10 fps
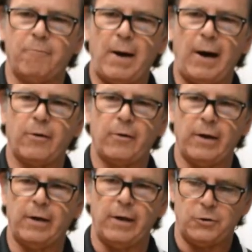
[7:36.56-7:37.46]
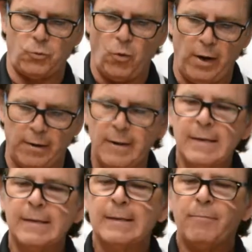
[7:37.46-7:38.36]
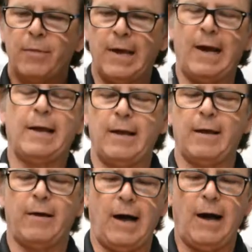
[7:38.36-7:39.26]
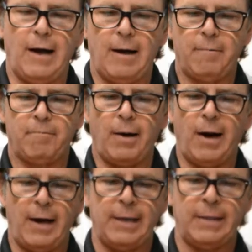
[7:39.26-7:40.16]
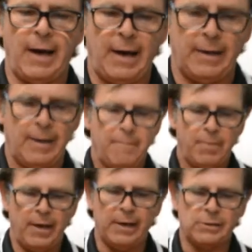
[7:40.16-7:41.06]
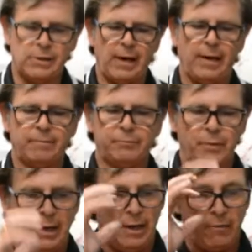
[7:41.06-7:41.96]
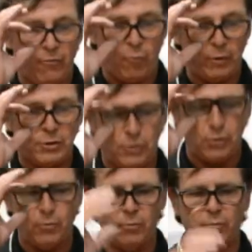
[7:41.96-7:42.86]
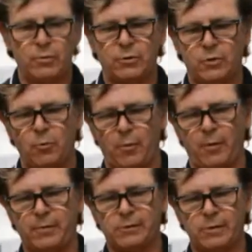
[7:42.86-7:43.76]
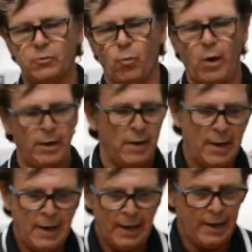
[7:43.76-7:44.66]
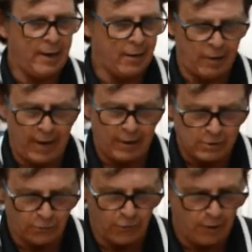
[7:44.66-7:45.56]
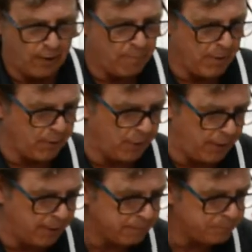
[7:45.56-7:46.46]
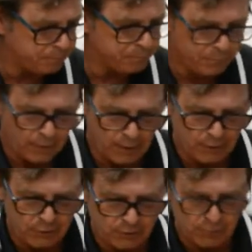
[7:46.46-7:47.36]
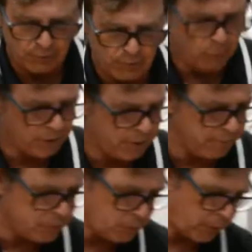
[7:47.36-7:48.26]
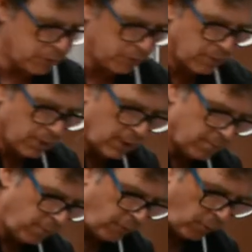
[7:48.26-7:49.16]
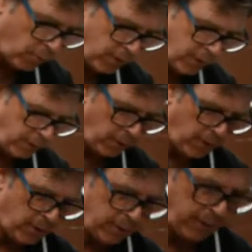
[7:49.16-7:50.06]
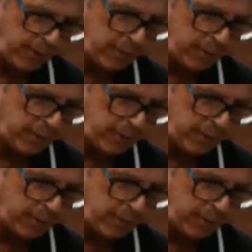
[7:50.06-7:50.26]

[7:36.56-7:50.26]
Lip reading: of powder in each one. The idea behind that is that it affords two purposes. One, it allows for the ability, and I'll just do a quick demonstration before we carry on